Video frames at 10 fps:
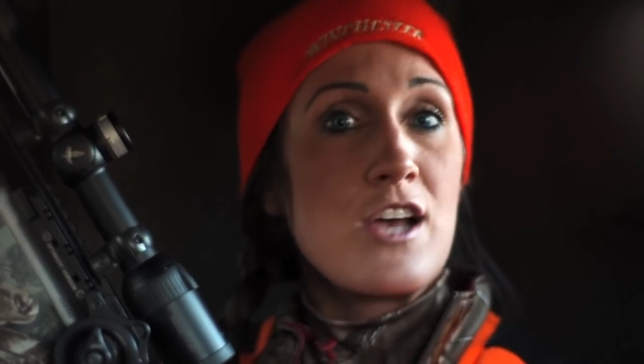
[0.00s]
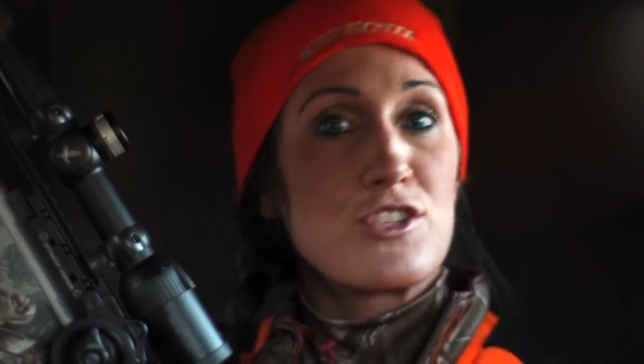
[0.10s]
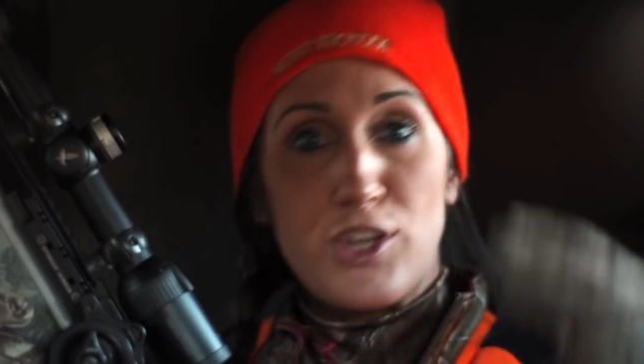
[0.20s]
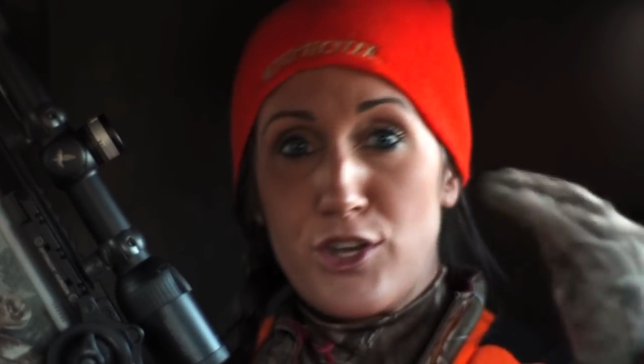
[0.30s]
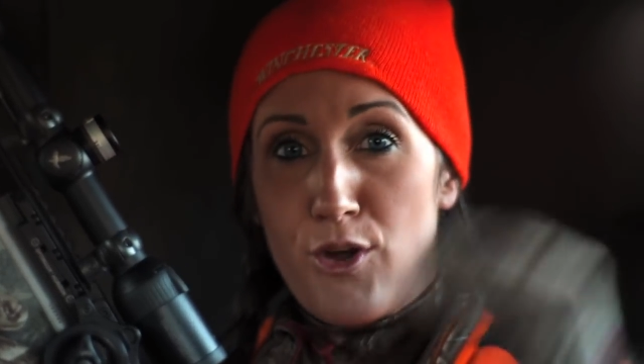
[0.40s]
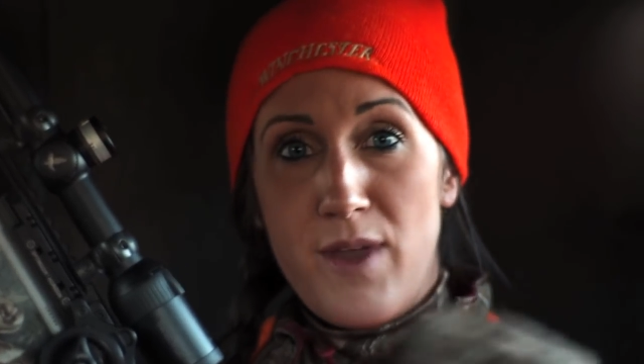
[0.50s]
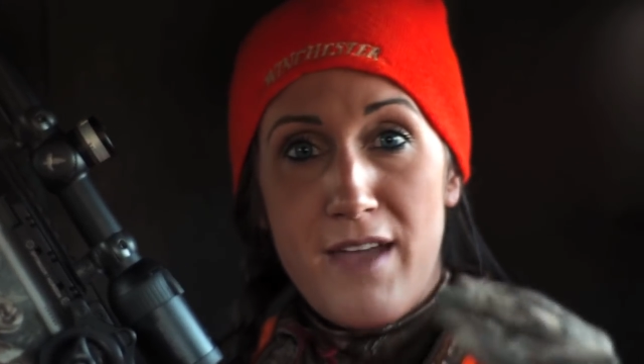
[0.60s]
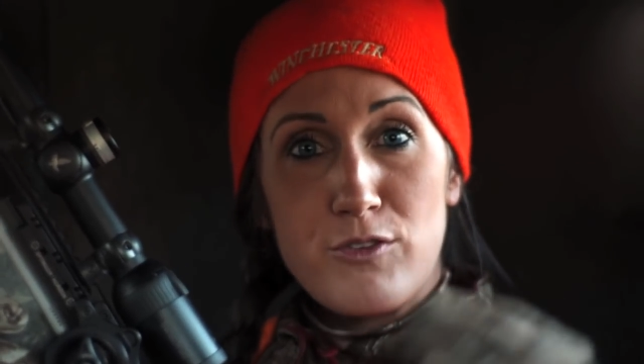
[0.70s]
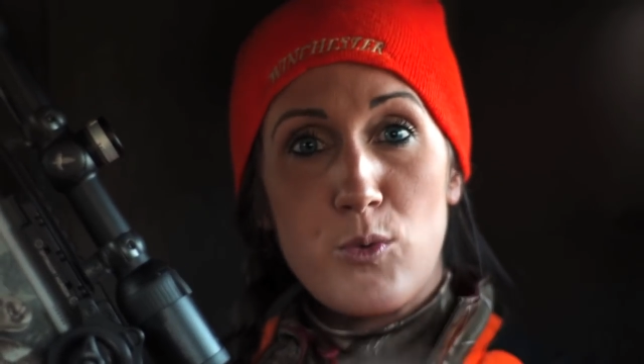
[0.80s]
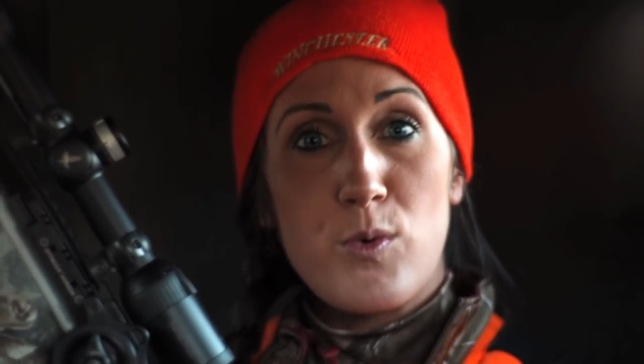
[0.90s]
So you don't
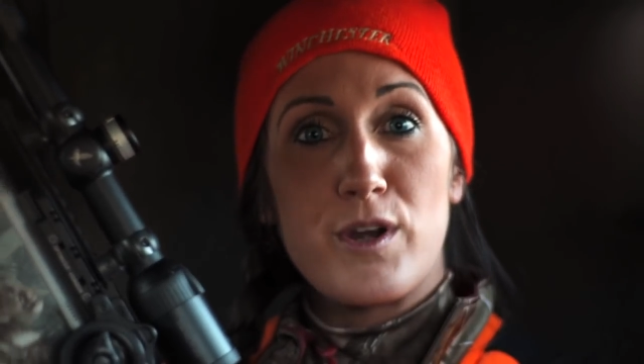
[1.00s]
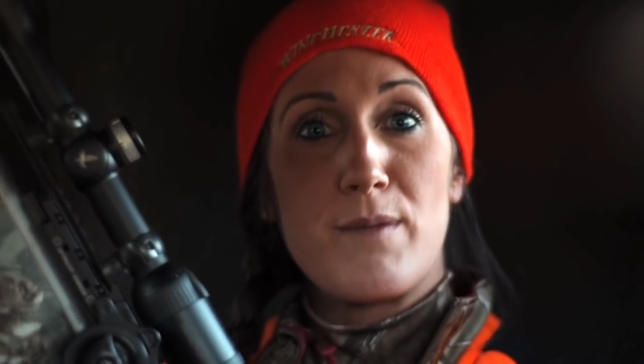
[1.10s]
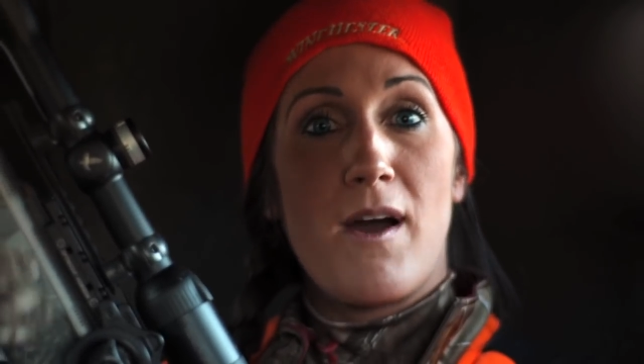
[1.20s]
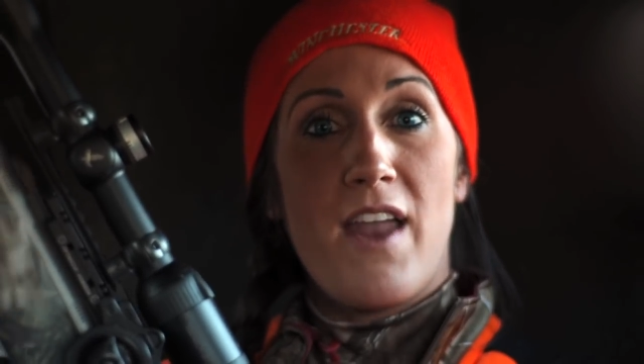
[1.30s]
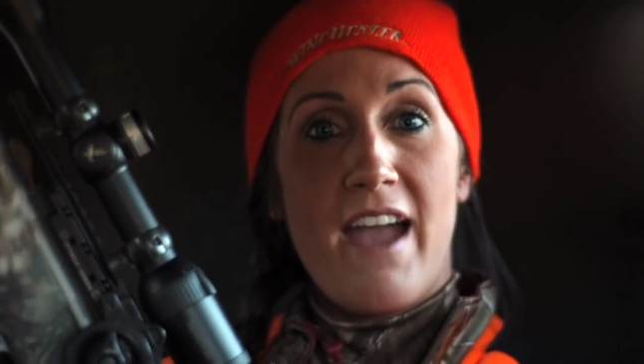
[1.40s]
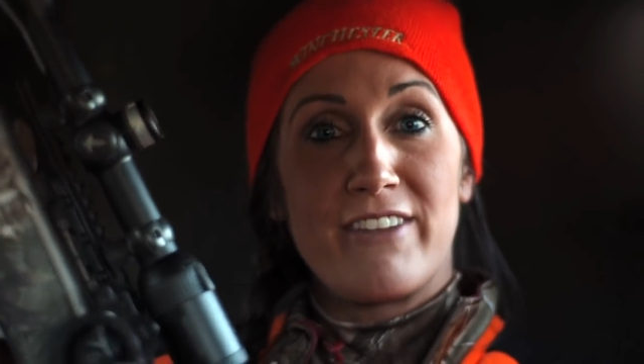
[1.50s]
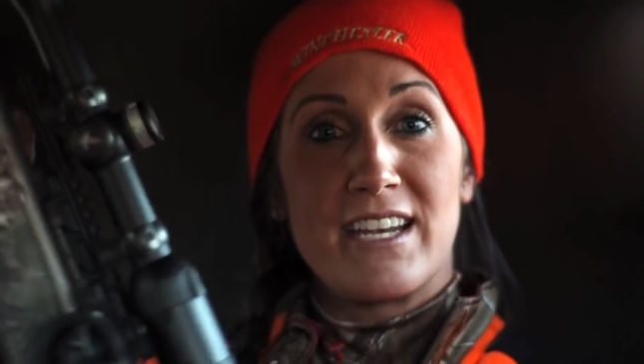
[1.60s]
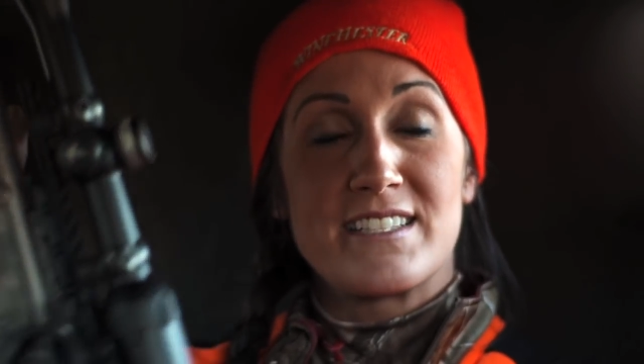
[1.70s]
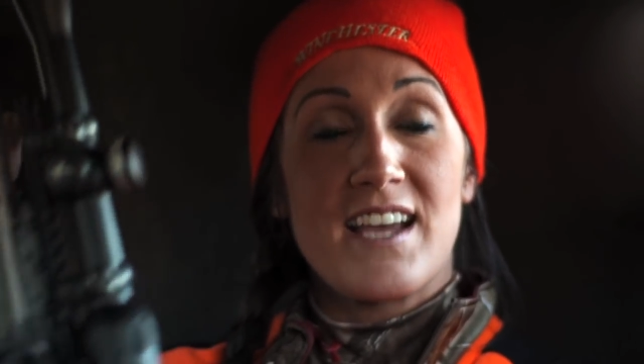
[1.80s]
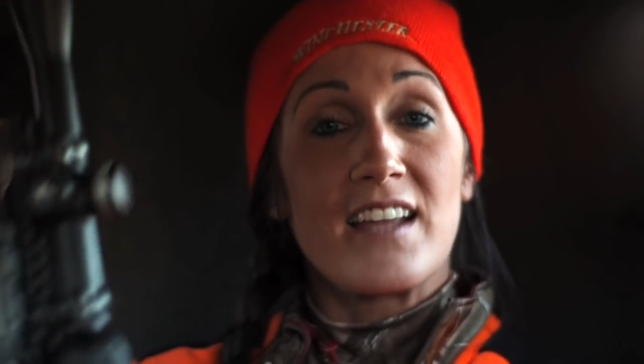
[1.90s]
have to worry about
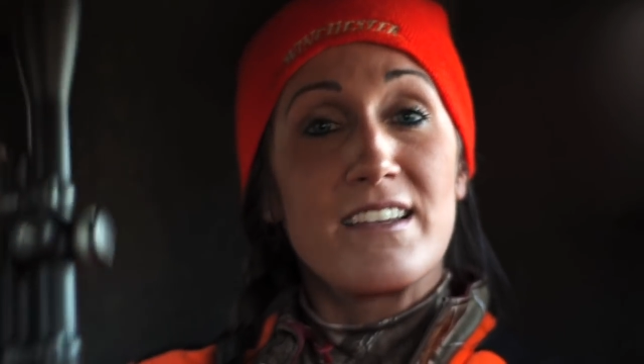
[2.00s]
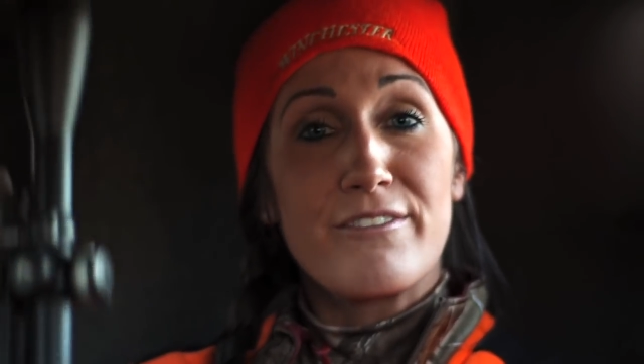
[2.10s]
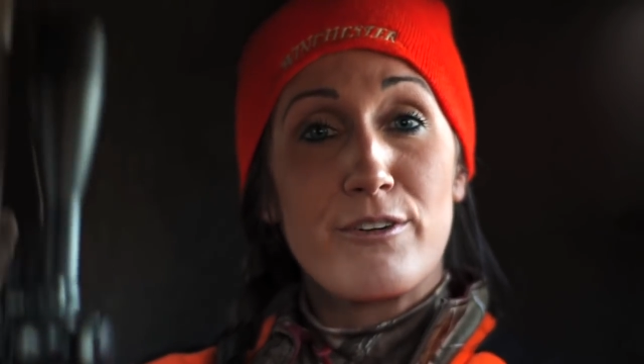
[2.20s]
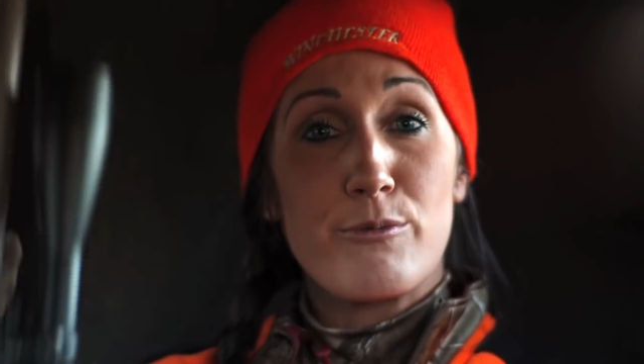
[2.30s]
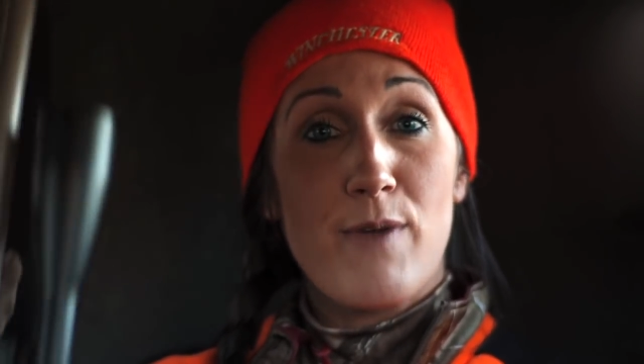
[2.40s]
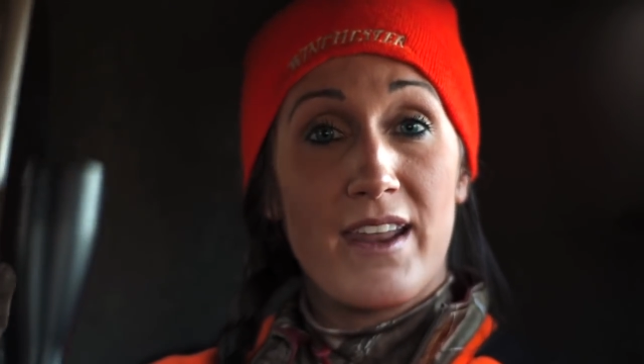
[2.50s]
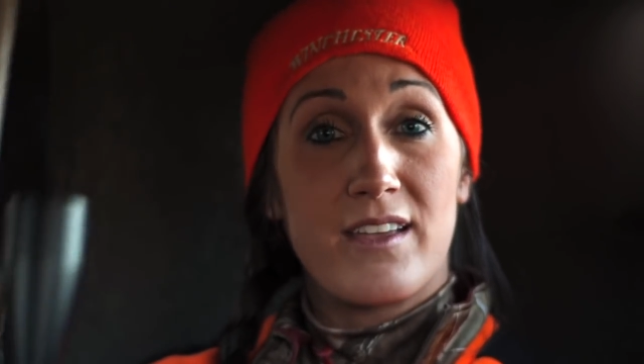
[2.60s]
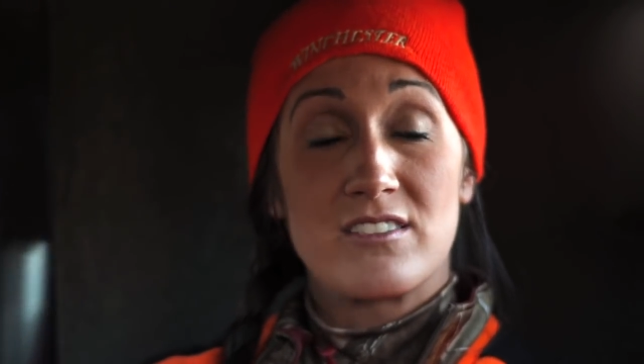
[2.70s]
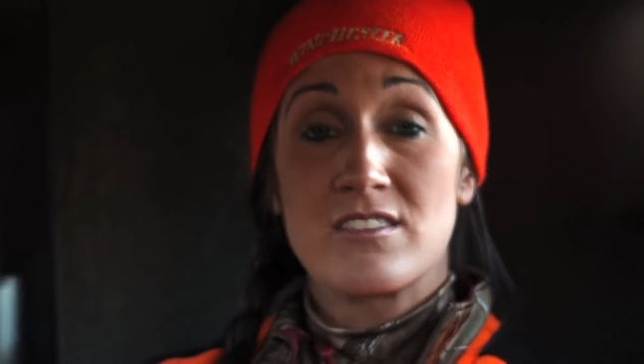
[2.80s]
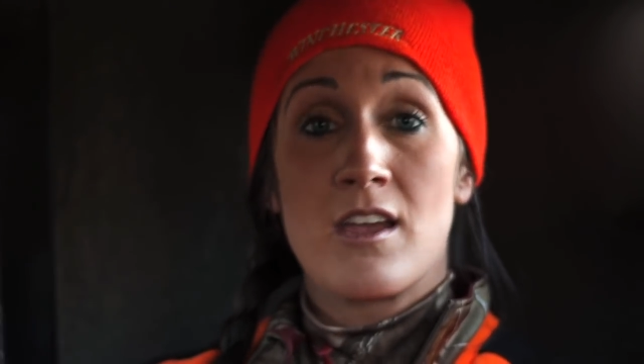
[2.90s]
having a ton different
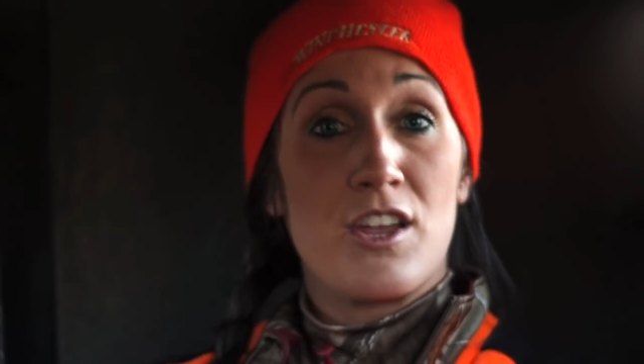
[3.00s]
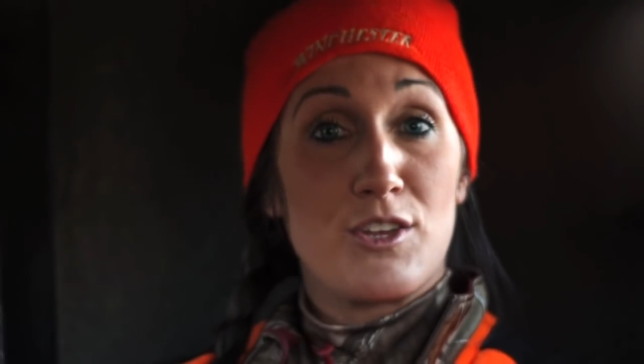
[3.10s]
reticles.